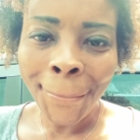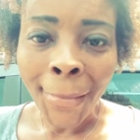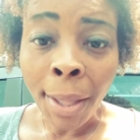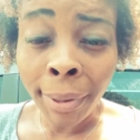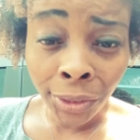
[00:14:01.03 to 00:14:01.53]

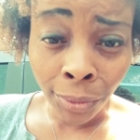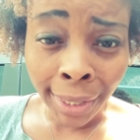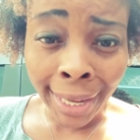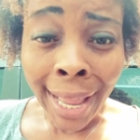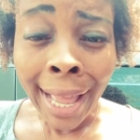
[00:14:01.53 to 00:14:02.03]
But it's
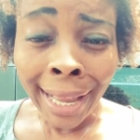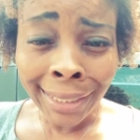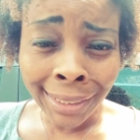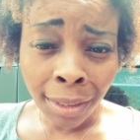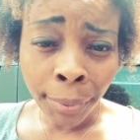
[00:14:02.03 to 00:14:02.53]
okay. I
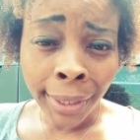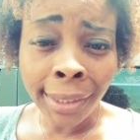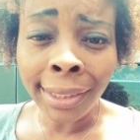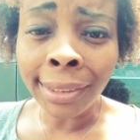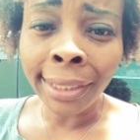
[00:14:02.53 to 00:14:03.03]
celebrate
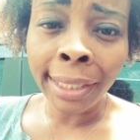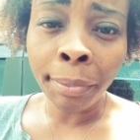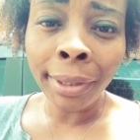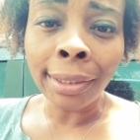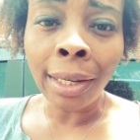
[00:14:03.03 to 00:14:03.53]
these
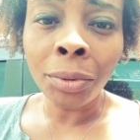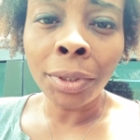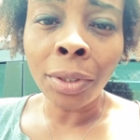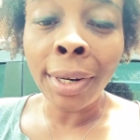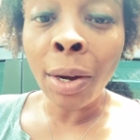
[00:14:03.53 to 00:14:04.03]
celebrities
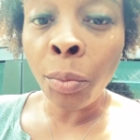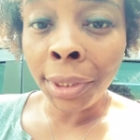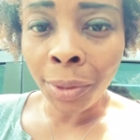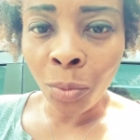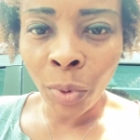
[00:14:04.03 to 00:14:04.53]
also, and I
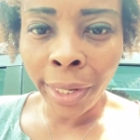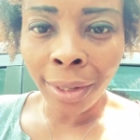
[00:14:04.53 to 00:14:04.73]
wish them well,